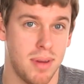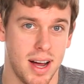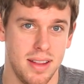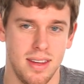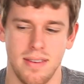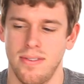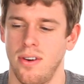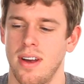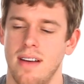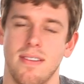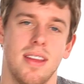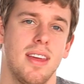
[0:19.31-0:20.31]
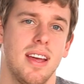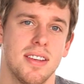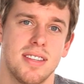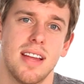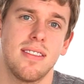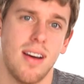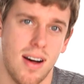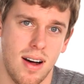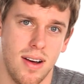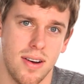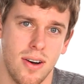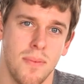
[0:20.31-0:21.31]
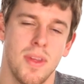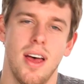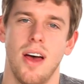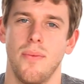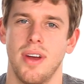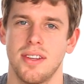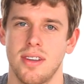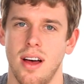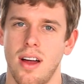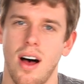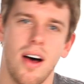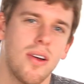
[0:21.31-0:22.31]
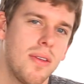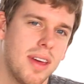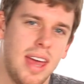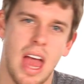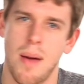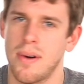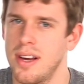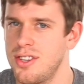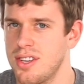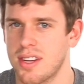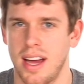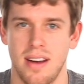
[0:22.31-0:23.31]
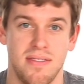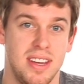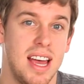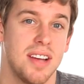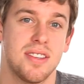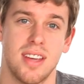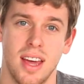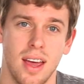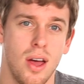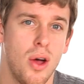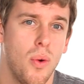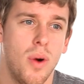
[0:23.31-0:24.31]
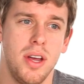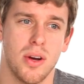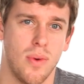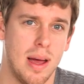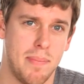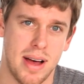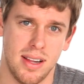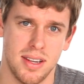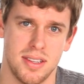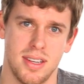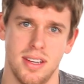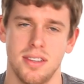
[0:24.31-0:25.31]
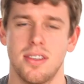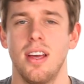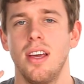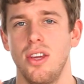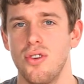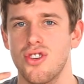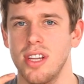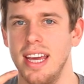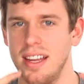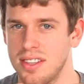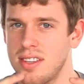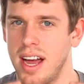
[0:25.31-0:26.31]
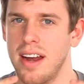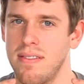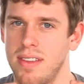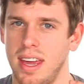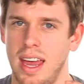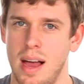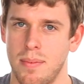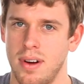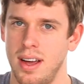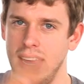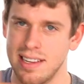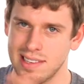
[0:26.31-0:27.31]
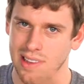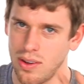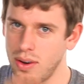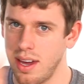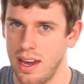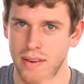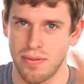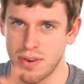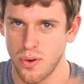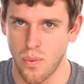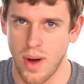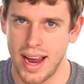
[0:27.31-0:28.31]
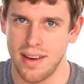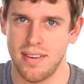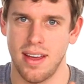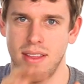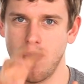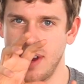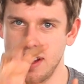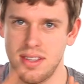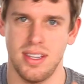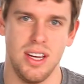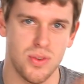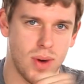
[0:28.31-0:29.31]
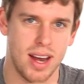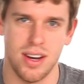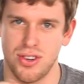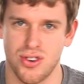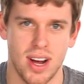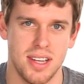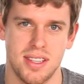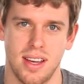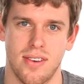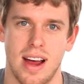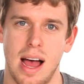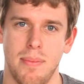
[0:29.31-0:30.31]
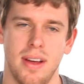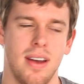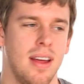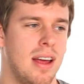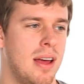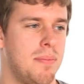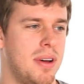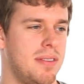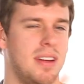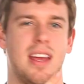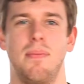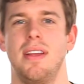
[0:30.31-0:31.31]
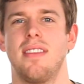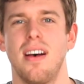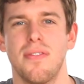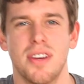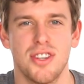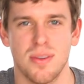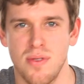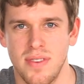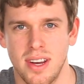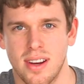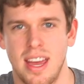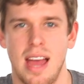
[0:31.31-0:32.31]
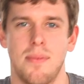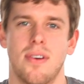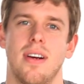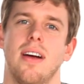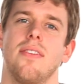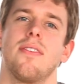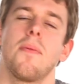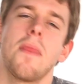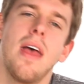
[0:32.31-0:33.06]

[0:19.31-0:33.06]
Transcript: by default, everything is set to auto. And when it's on auto, the camera is just kind of guessing what your white balance is. Usually inside of the camera, it's looking for white. And then when it sees white, it tries to grab it, but it can be tough because you're moving your camera around.